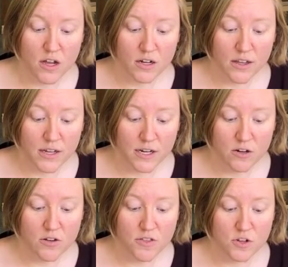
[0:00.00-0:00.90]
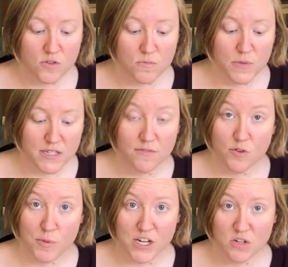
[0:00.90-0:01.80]
clear the
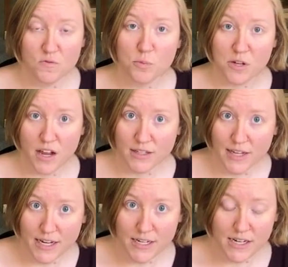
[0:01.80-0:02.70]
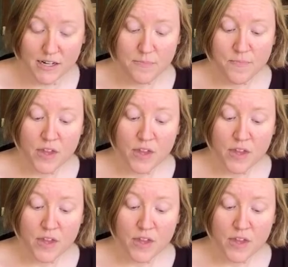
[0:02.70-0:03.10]
misinformation from Kleinlandia